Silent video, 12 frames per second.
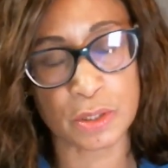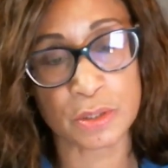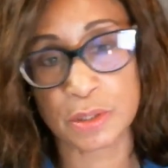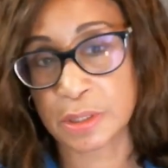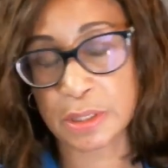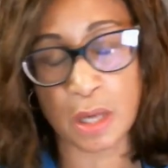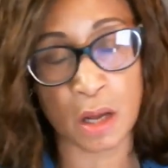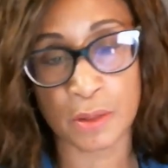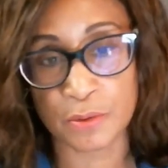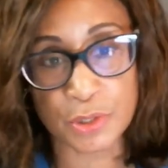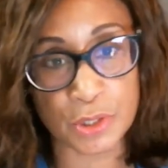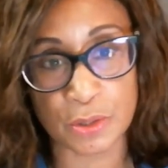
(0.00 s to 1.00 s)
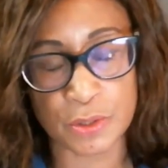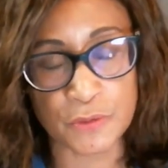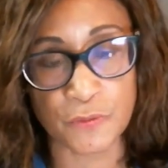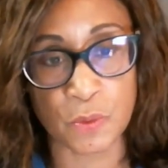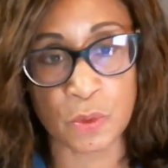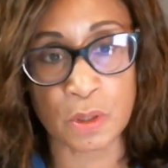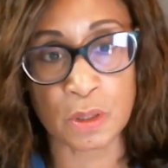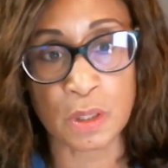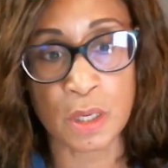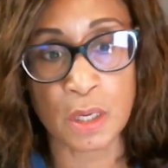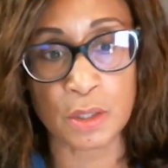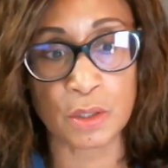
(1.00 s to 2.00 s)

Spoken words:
There's other certs for,